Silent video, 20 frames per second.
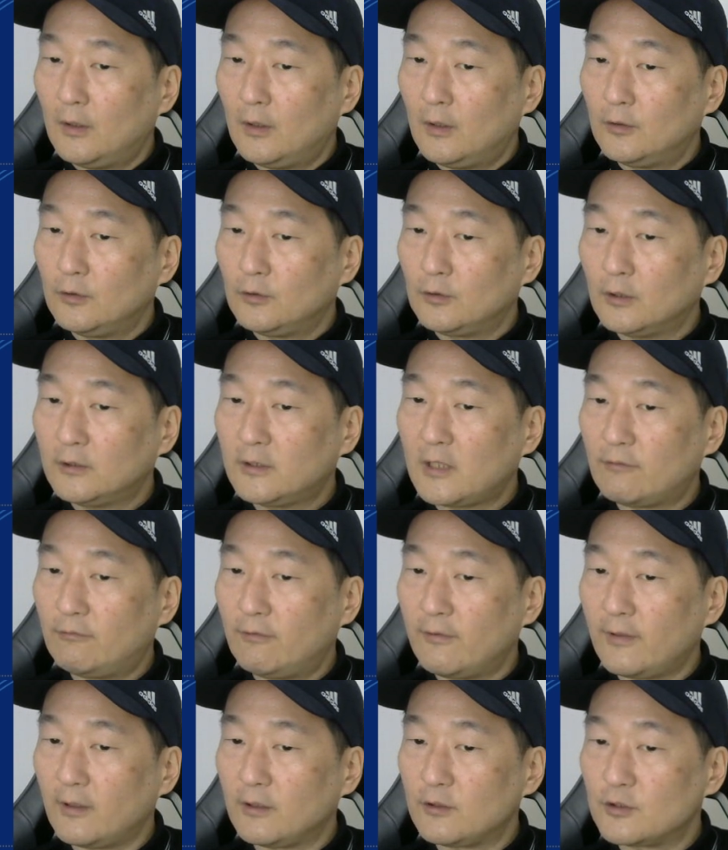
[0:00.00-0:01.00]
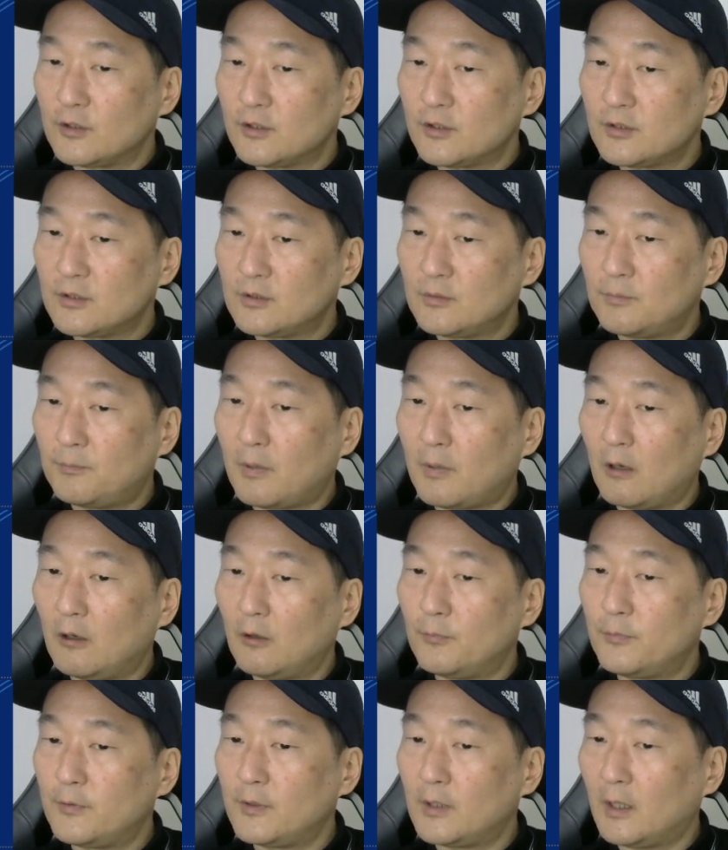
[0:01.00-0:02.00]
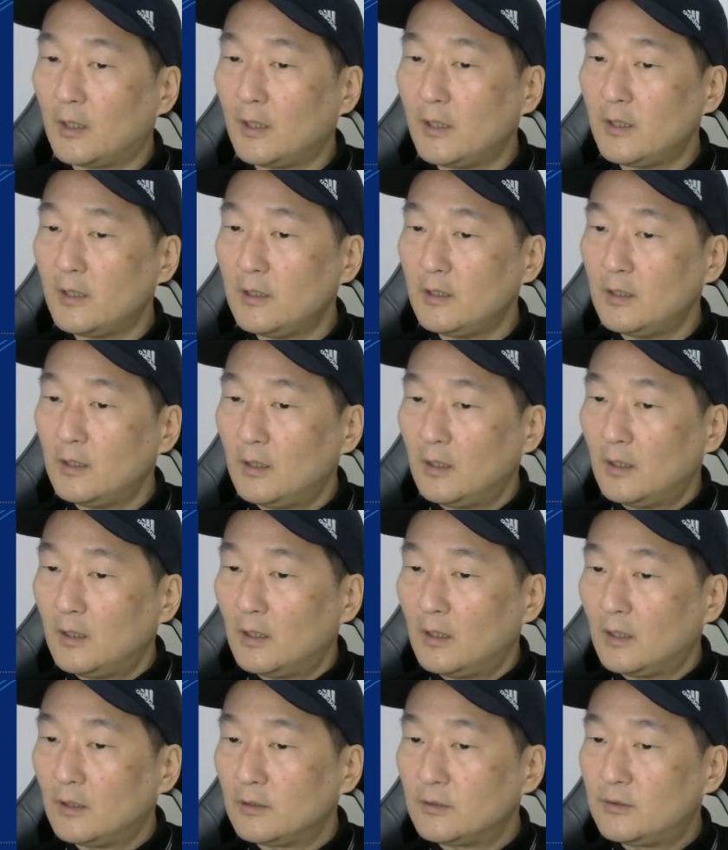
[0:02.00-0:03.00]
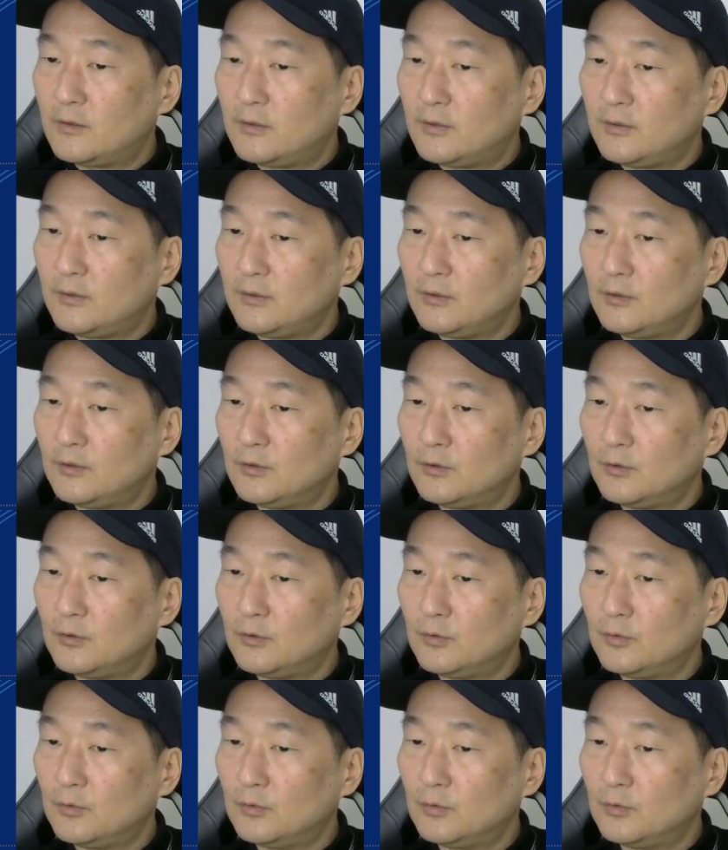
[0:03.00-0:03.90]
not everything, just Power BI until